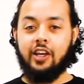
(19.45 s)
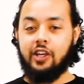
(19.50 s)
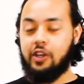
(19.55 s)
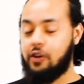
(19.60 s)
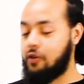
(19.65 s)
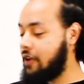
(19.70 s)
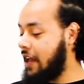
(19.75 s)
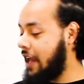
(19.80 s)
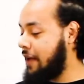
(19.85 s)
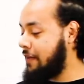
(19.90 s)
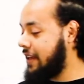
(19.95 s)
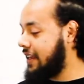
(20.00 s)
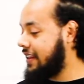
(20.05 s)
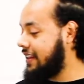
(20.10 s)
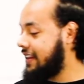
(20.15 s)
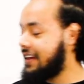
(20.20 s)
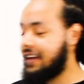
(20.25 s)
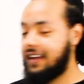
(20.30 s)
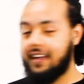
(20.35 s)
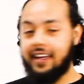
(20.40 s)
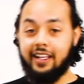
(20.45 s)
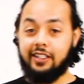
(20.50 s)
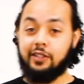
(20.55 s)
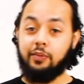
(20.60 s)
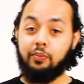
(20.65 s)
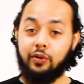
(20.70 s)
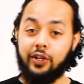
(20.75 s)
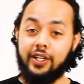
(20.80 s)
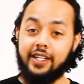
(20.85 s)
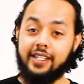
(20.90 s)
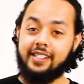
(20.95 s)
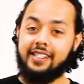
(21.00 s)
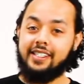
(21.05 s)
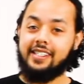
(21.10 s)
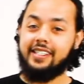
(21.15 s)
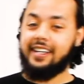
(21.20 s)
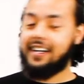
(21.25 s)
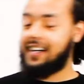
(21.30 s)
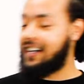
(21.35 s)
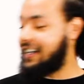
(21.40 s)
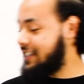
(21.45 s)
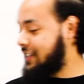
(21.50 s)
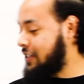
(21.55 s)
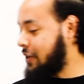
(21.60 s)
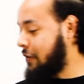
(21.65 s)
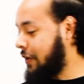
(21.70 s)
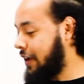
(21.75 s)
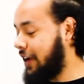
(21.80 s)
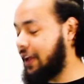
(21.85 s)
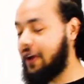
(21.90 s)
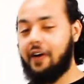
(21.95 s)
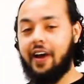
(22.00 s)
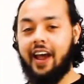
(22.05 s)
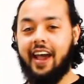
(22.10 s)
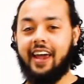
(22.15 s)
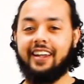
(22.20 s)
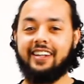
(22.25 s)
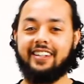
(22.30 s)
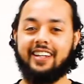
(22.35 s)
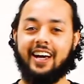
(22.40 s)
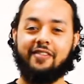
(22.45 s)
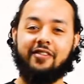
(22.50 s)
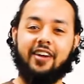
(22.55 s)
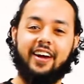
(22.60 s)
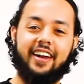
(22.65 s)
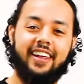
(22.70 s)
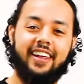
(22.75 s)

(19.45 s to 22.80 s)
you name it, it's a breeze. So we're going to go ahead and dive right